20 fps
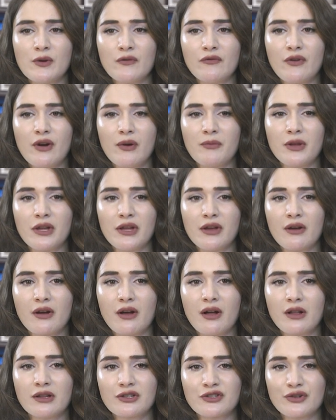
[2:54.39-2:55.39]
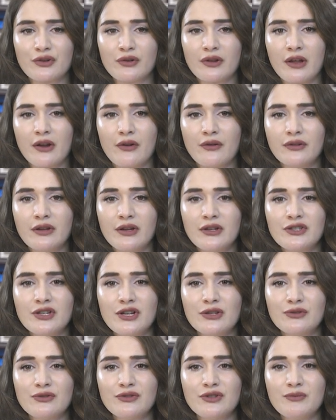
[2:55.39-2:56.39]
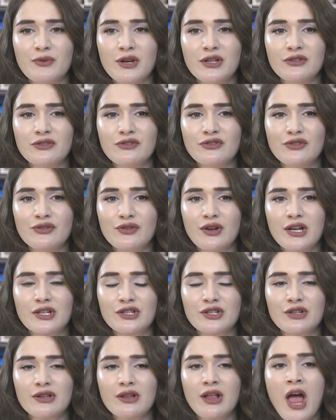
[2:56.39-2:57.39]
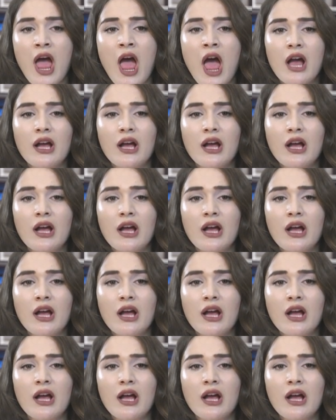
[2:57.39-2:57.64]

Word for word: of our Armenian cultural heritage and to demand international